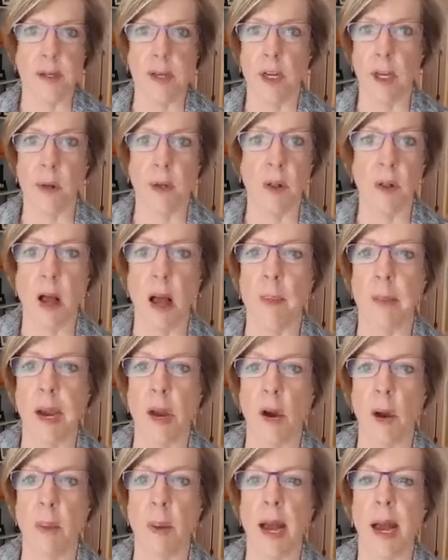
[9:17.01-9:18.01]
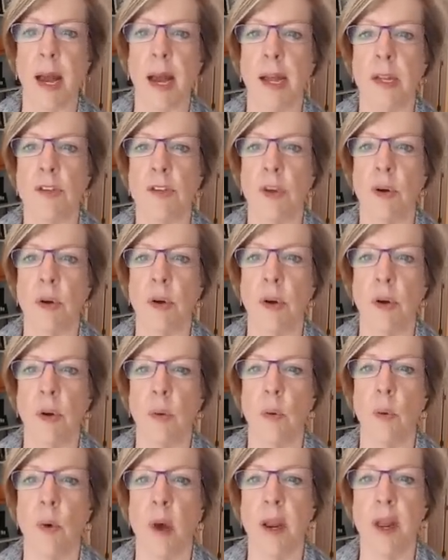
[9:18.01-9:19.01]
Climera patch
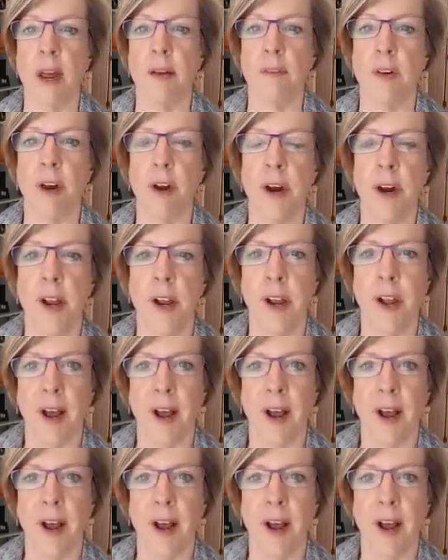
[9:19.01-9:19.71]
or whatever.